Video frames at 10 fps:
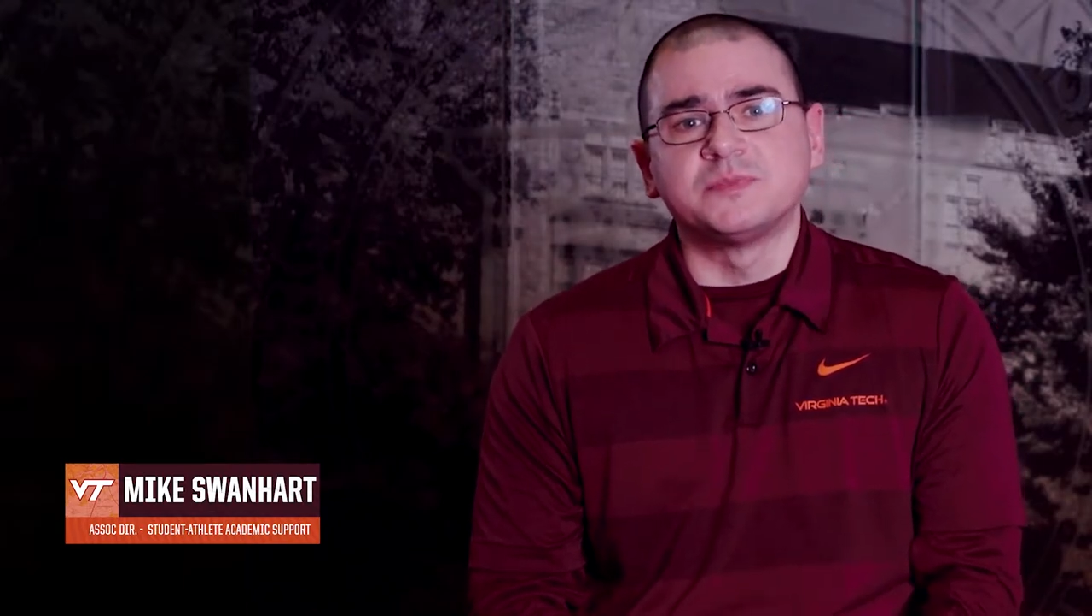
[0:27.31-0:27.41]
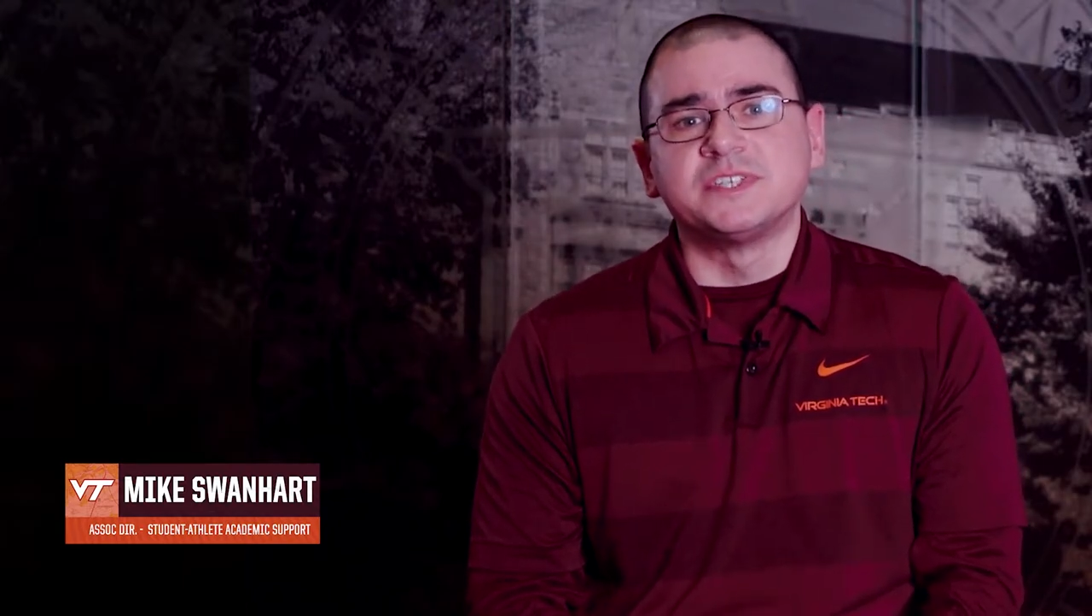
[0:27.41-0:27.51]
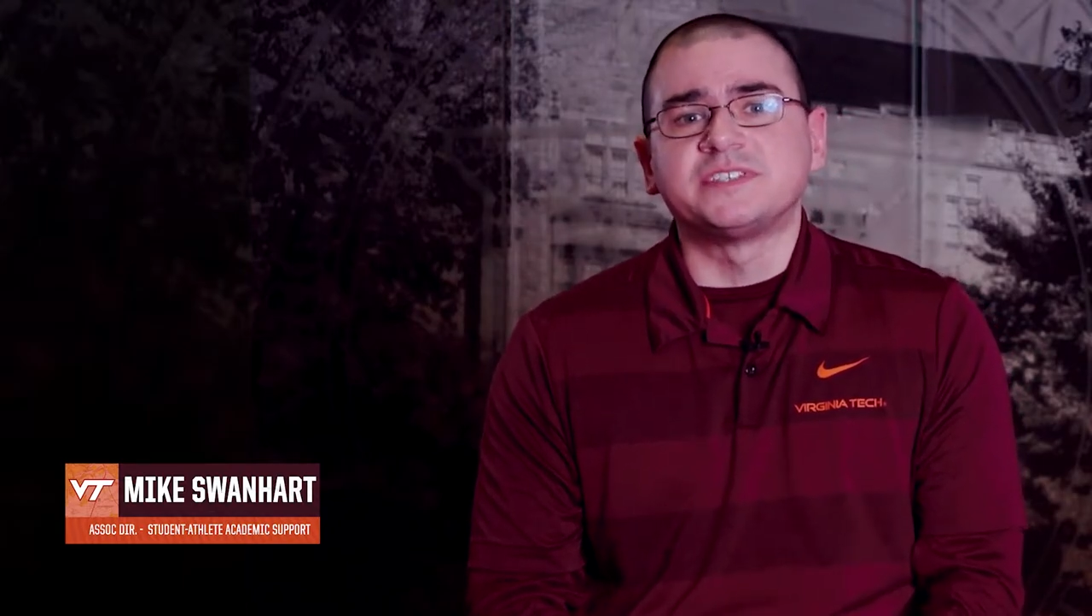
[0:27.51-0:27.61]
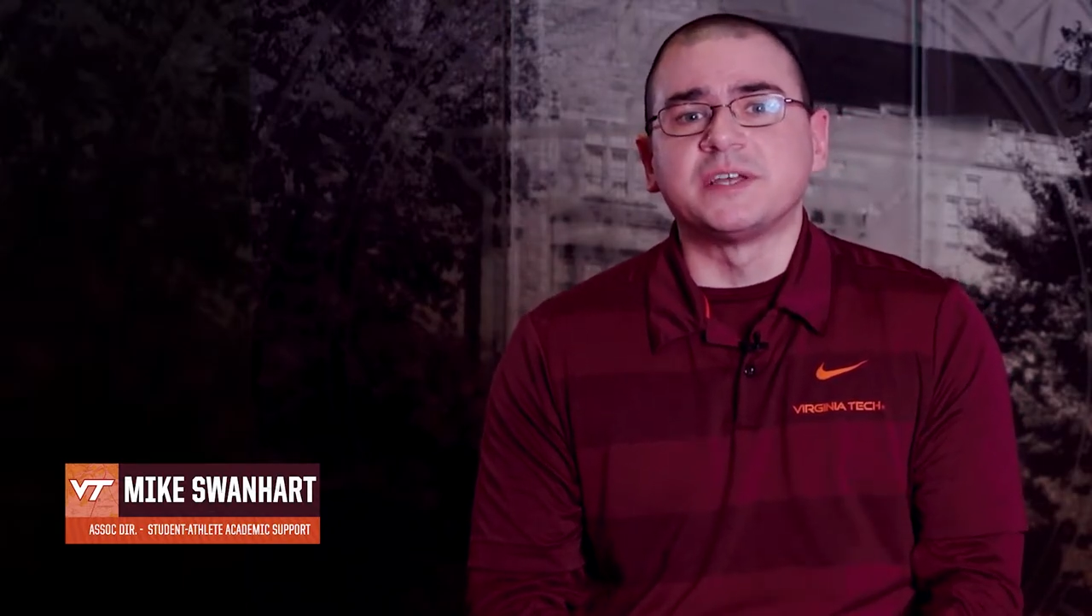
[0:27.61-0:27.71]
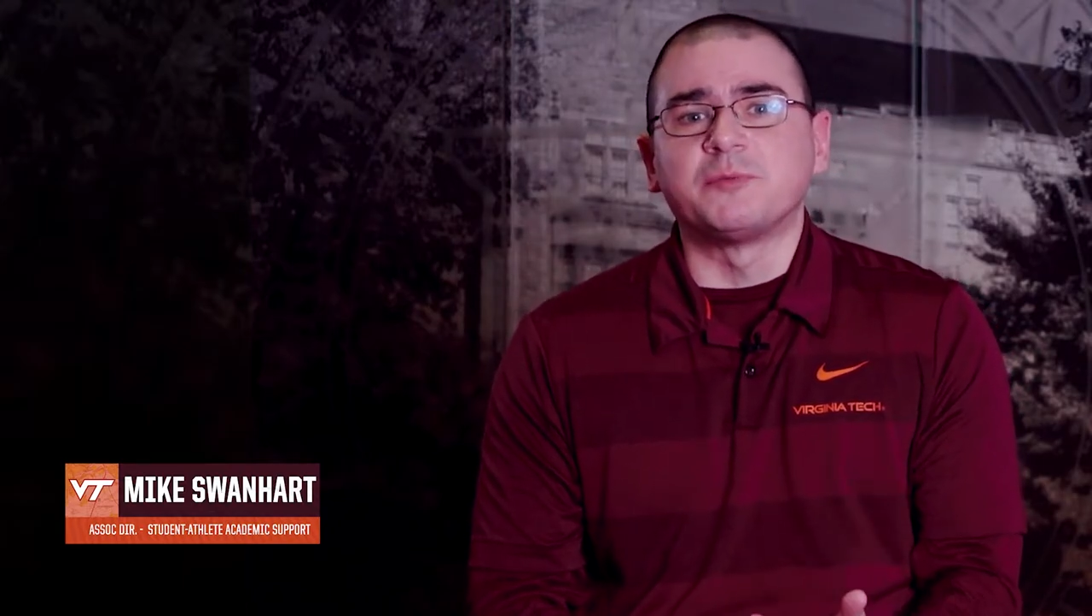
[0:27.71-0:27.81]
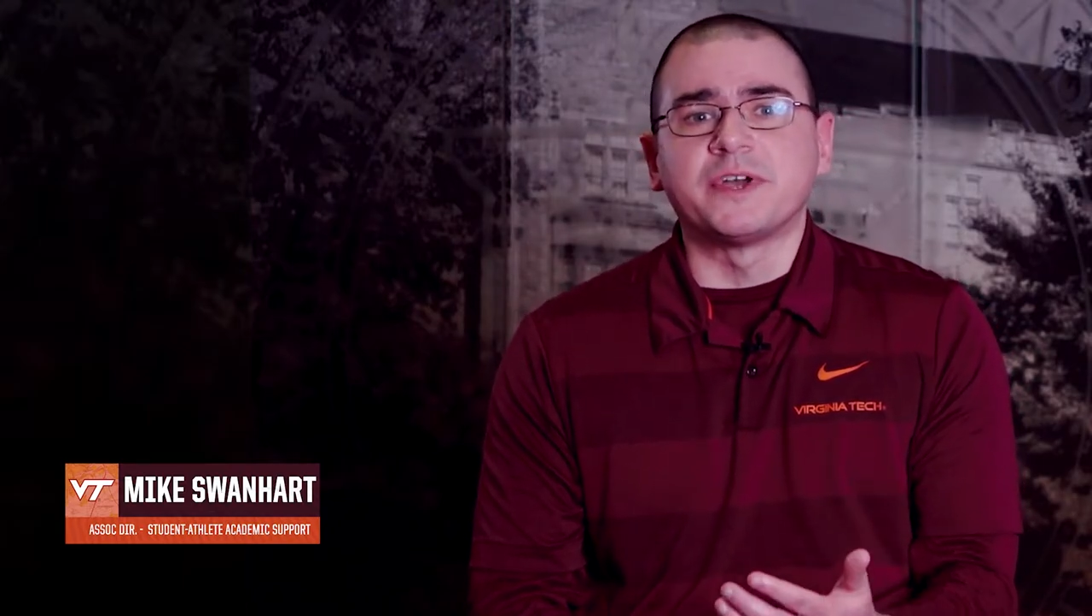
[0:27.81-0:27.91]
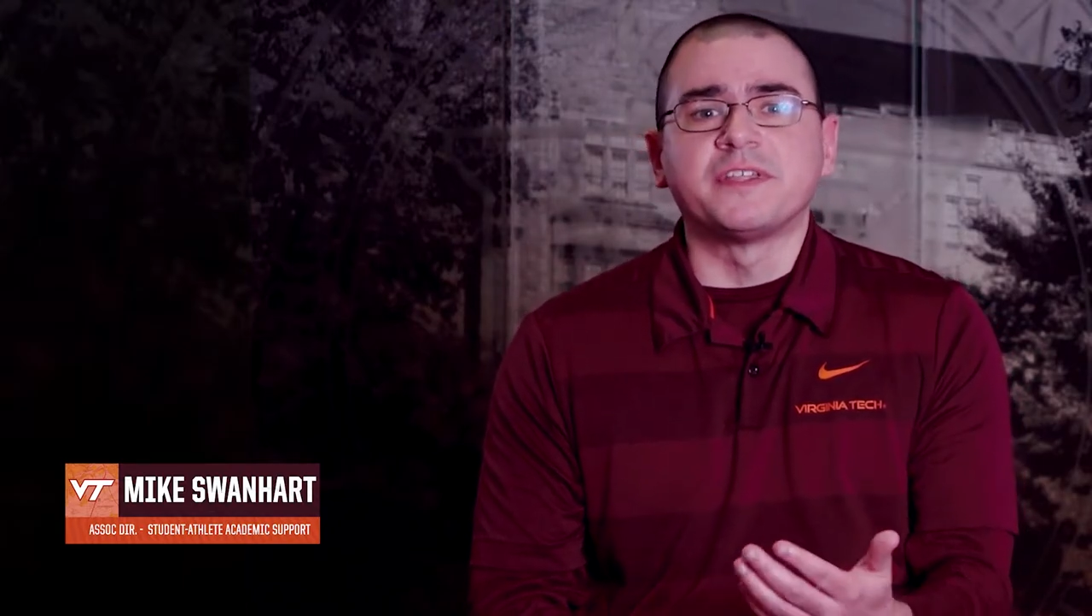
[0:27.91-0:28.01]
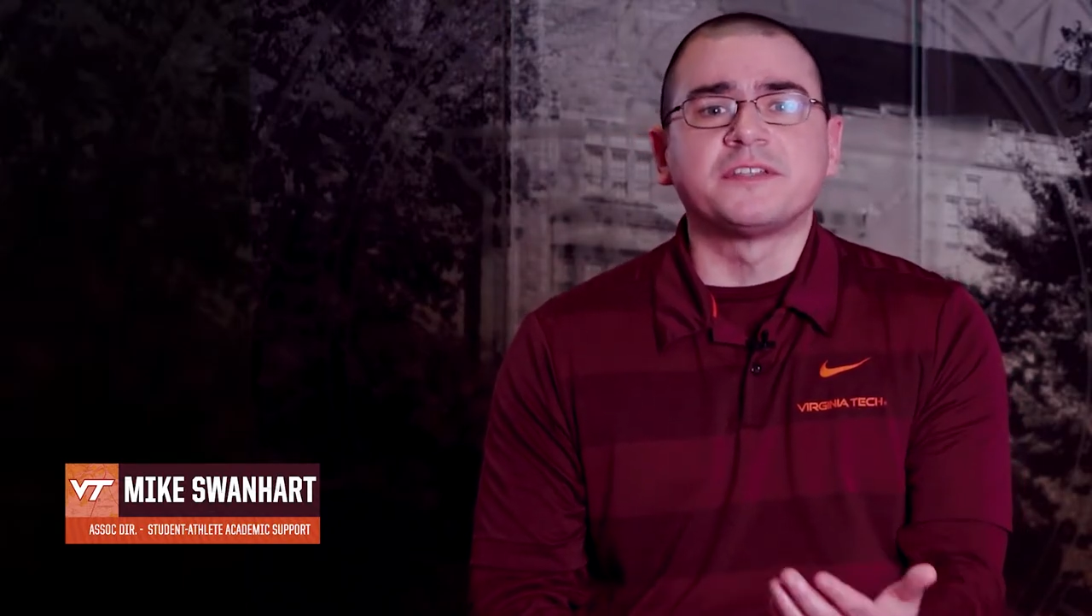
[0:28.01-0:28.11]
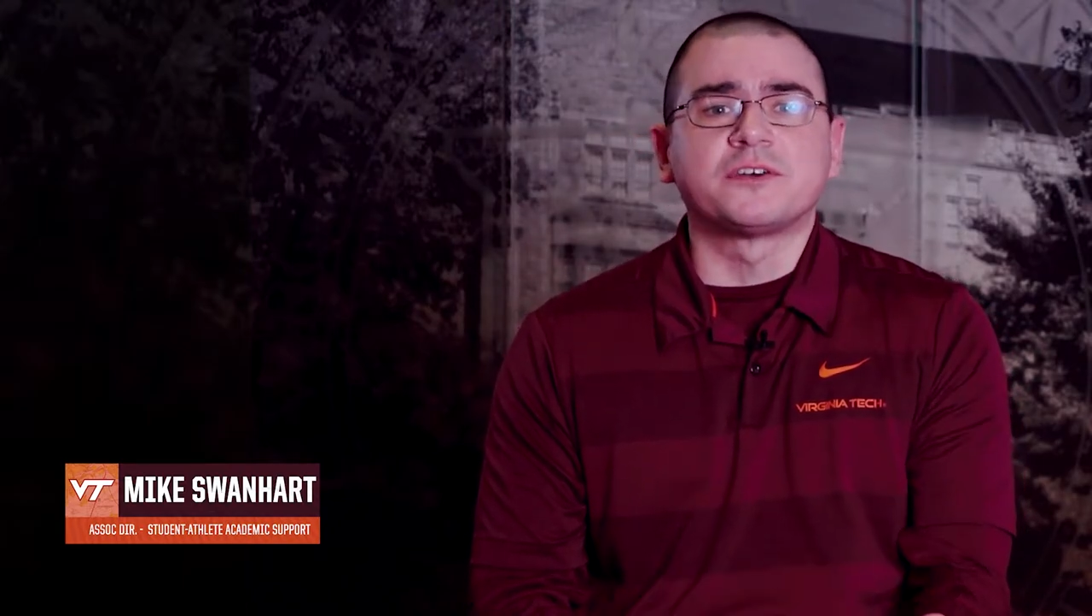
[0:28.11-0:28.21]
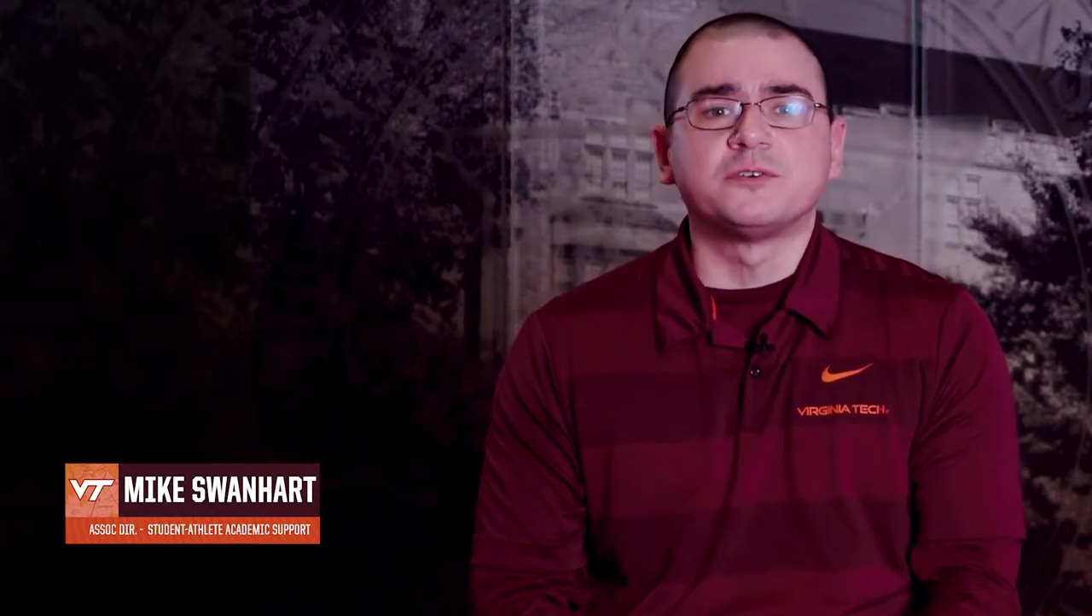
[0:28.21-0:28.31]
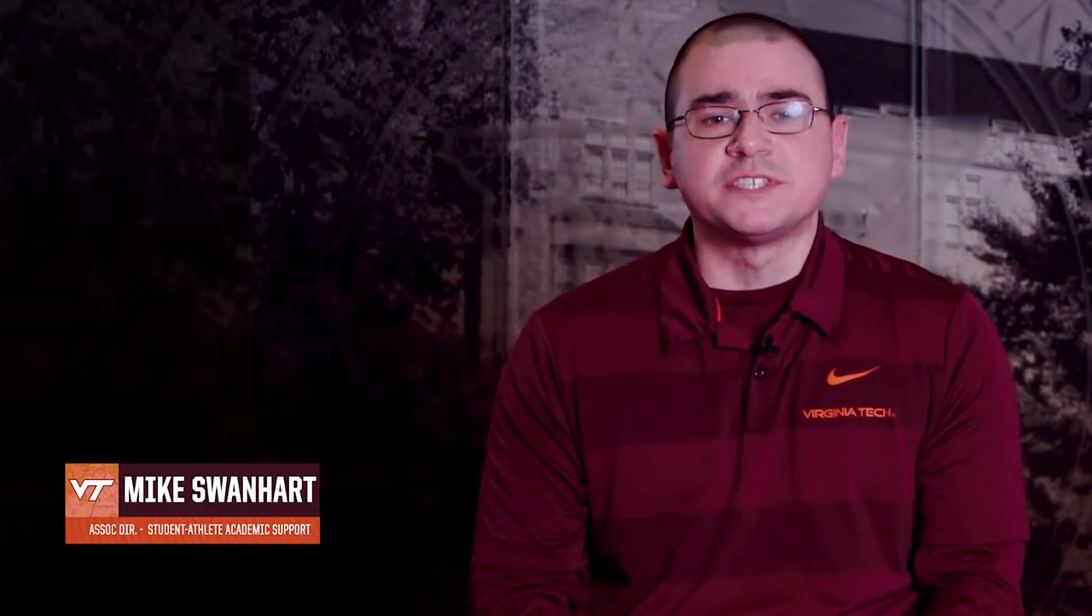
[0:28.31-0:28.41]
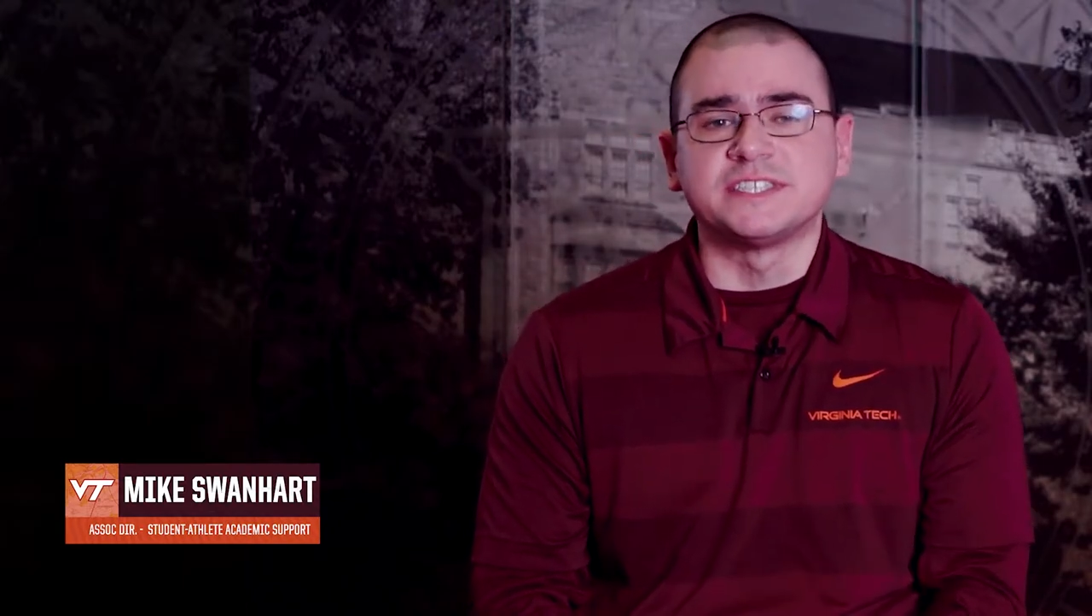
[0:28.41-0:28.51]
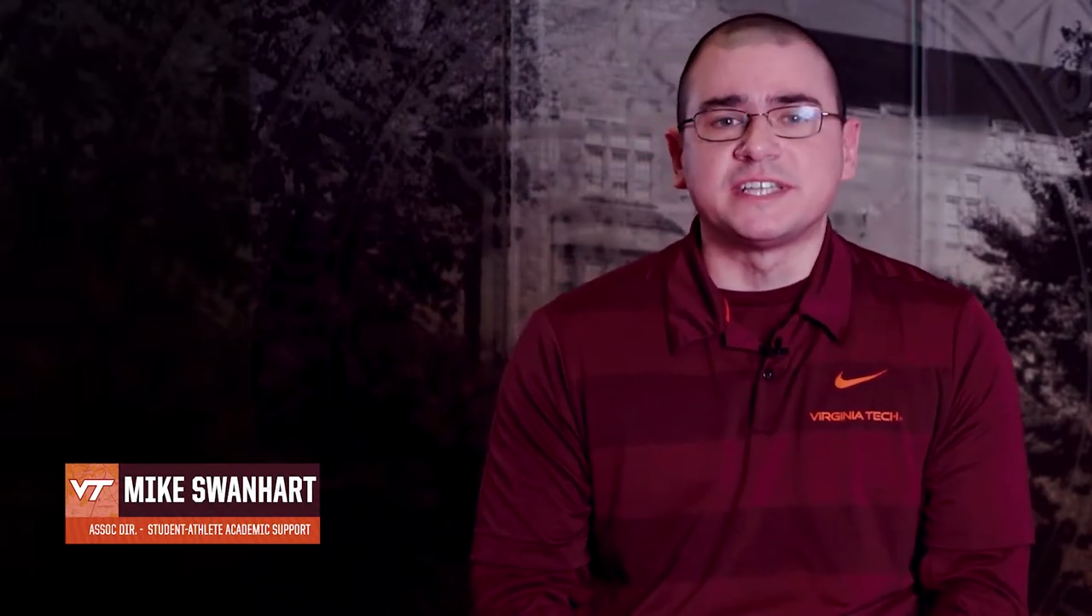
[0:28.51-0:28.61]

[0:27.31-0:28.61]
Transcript: the same way that the coaching